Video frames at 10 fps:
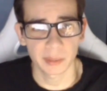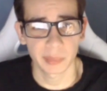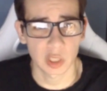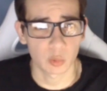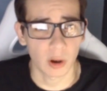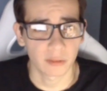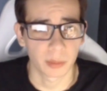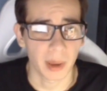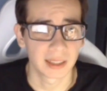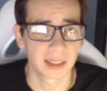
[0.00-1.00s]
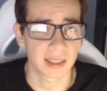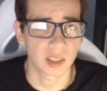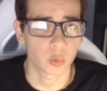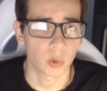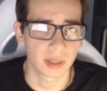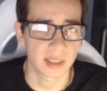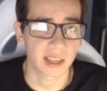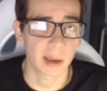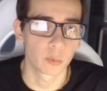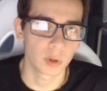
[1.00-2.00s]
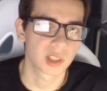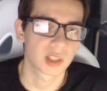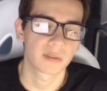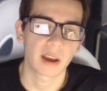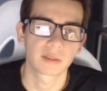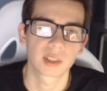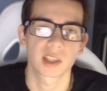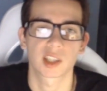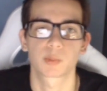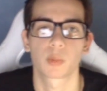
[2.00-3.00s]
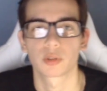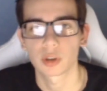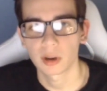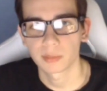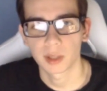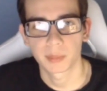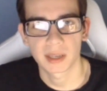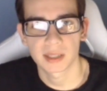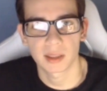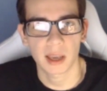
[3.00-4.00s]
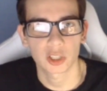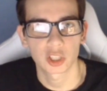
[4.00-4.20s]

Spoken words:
Is one of the main reasons why this game will survive the 6.0 update, because it actually